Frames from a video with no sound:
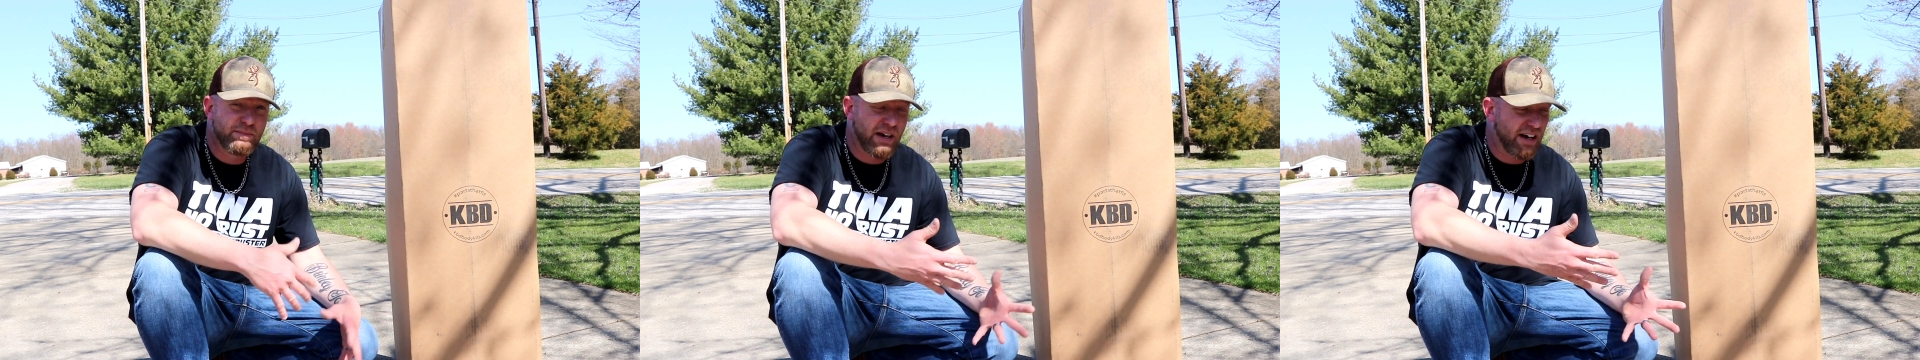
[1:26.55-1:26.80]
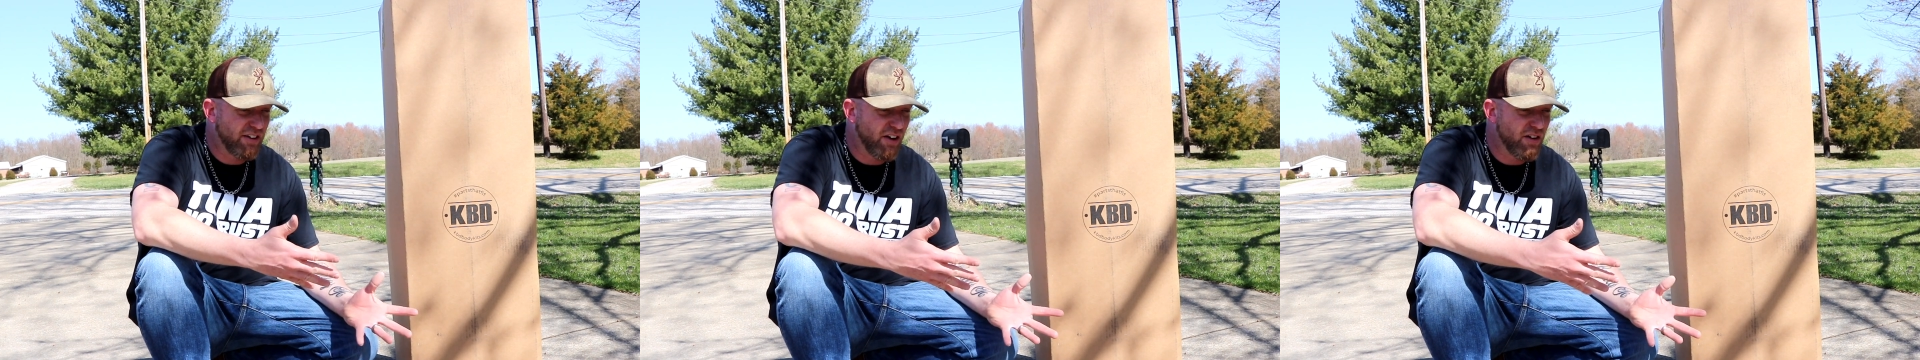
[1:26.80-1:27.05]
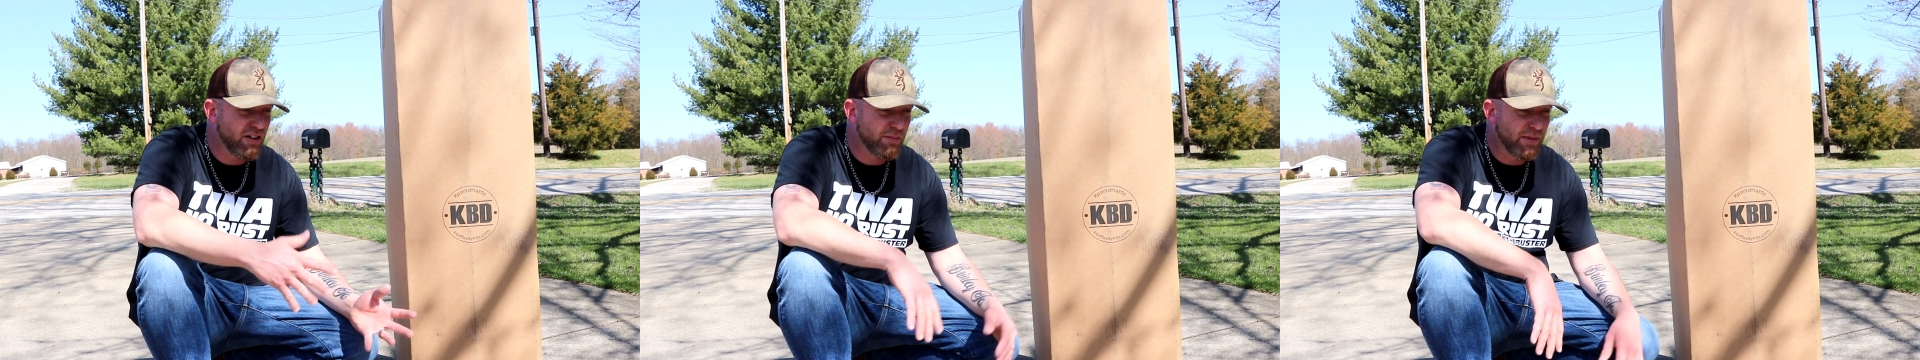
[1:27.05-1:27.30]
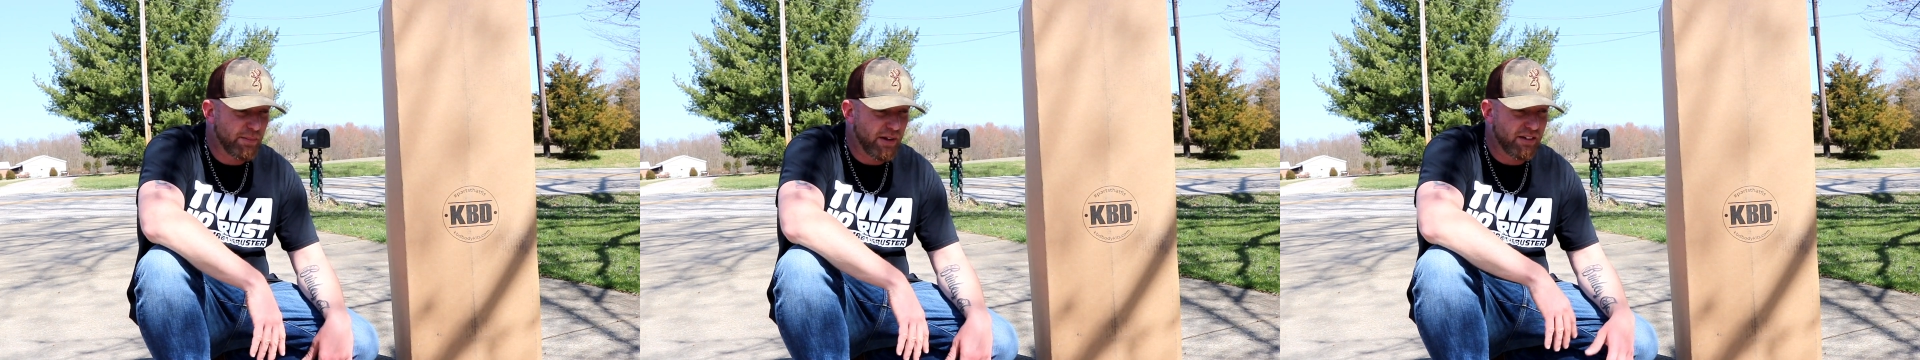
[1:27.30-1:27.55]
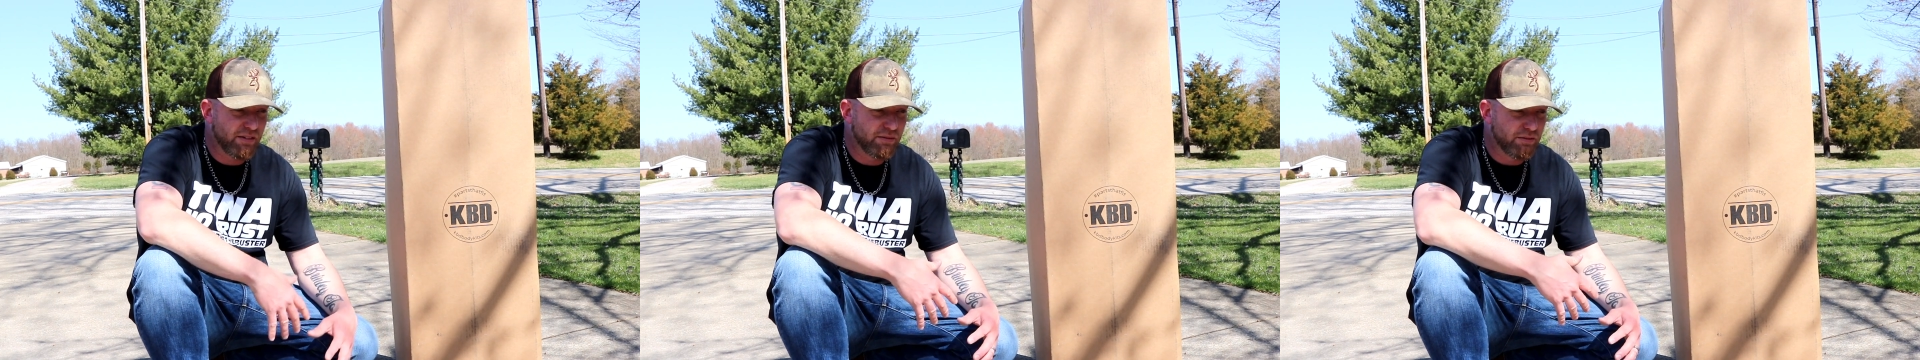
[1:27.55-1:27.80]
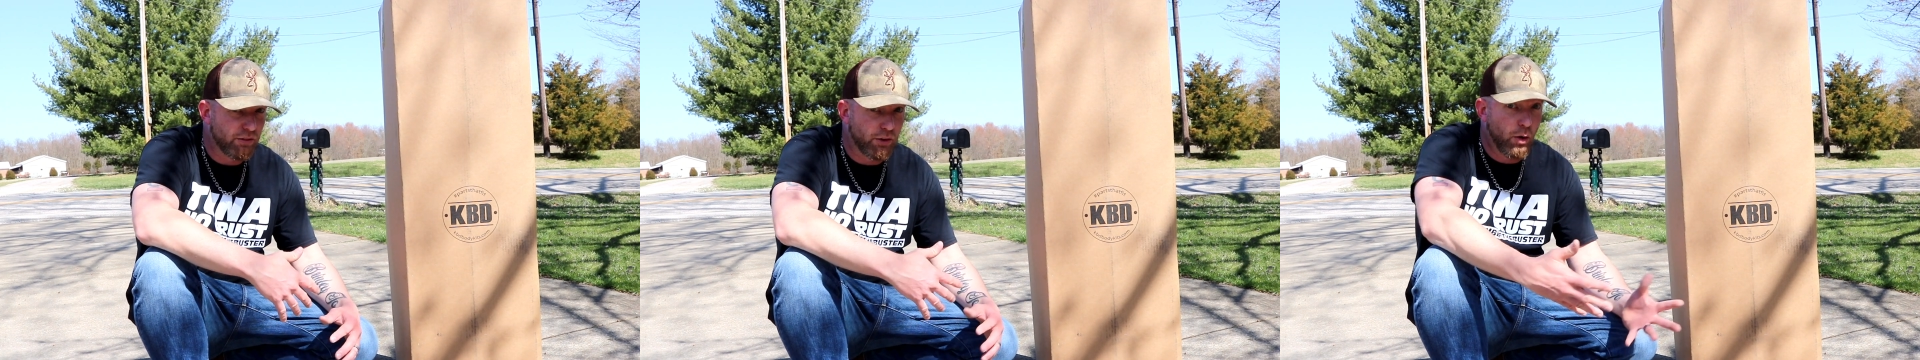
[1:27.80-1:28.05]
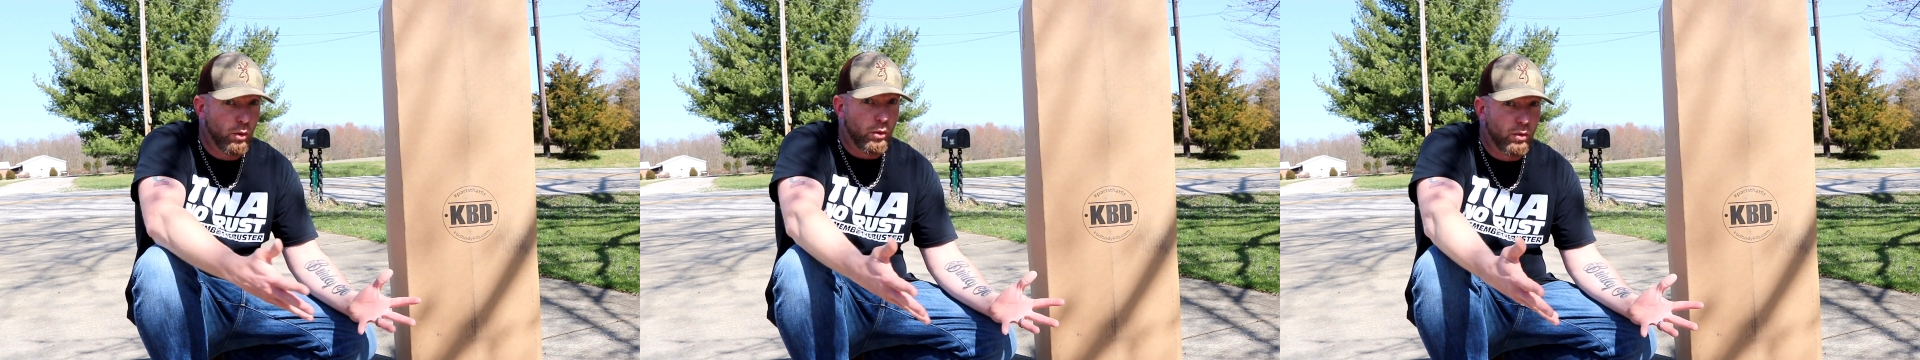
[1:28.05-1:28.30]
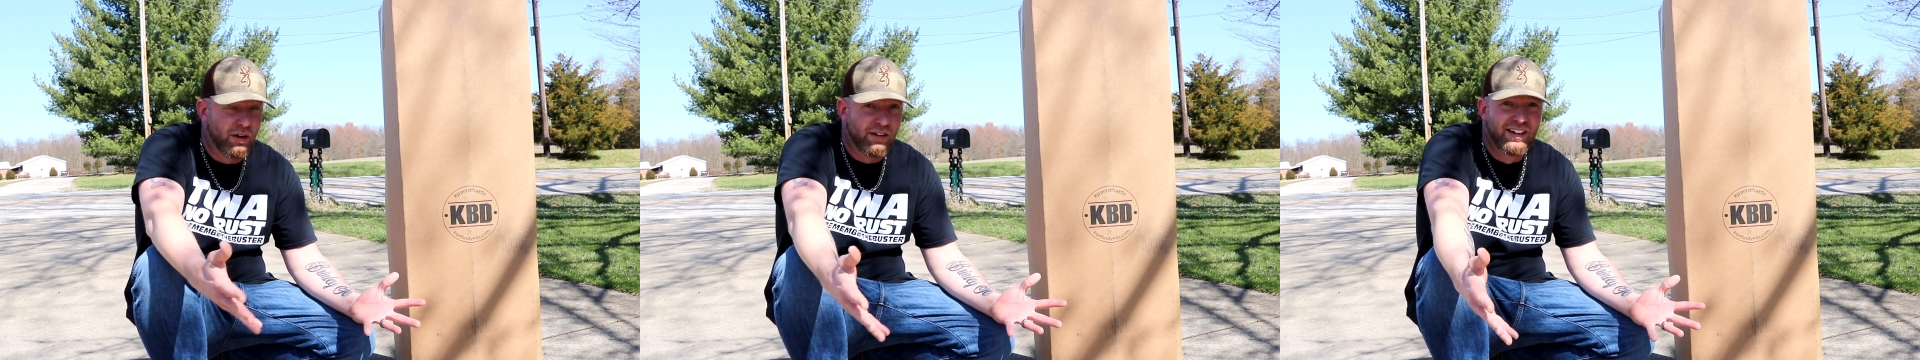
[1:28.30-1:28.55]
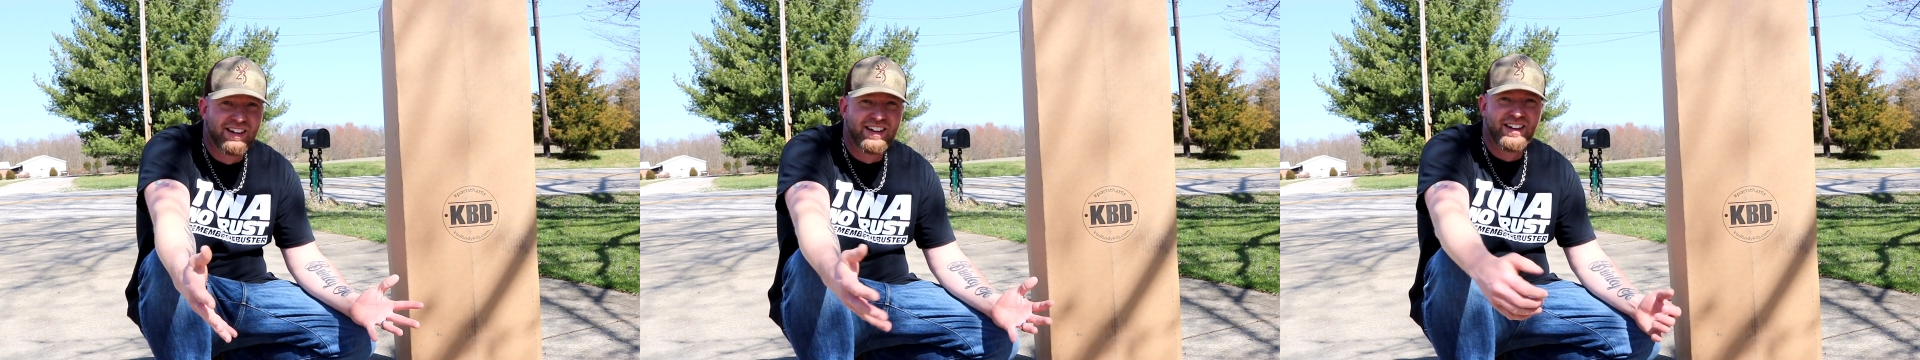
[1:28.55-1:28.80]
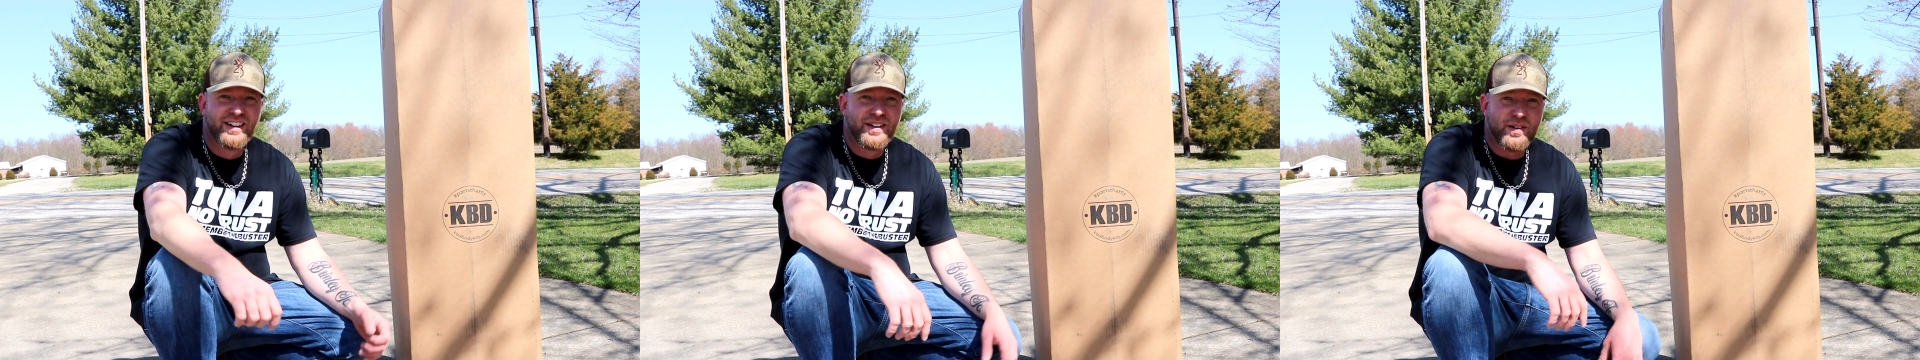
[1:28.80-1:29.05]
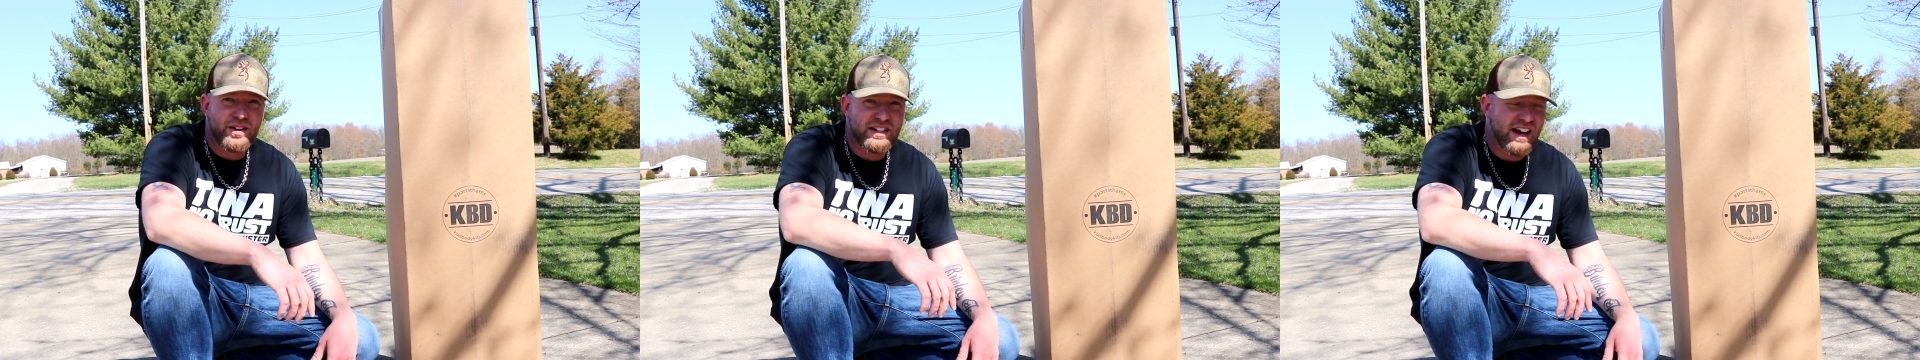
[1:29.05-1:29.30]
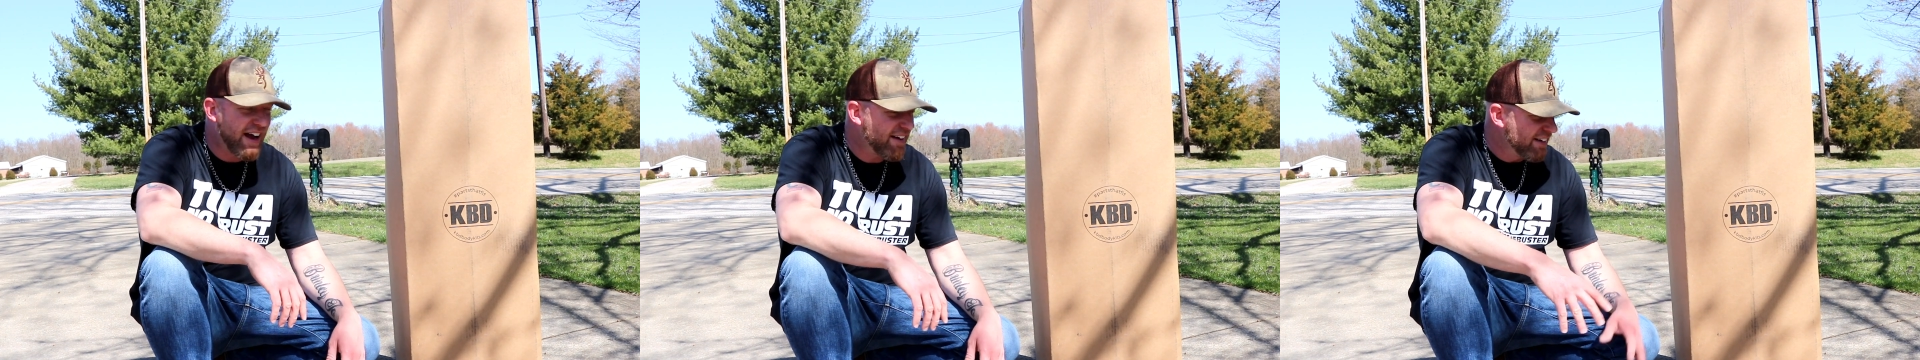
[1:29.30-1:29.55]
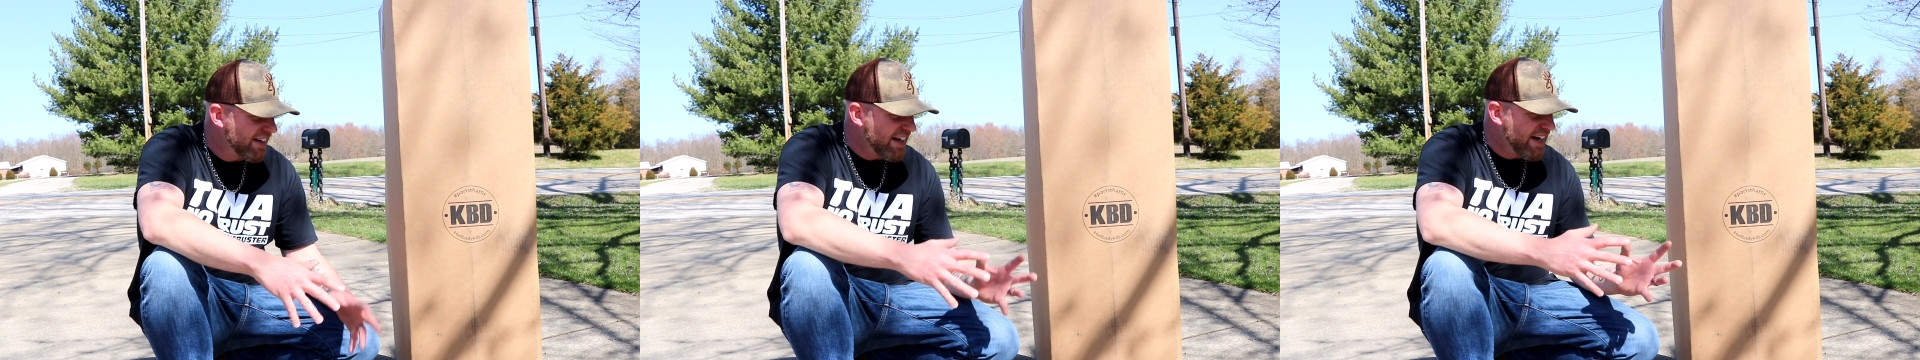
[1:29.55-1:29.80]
But I called them and I'm like, yo, where's that?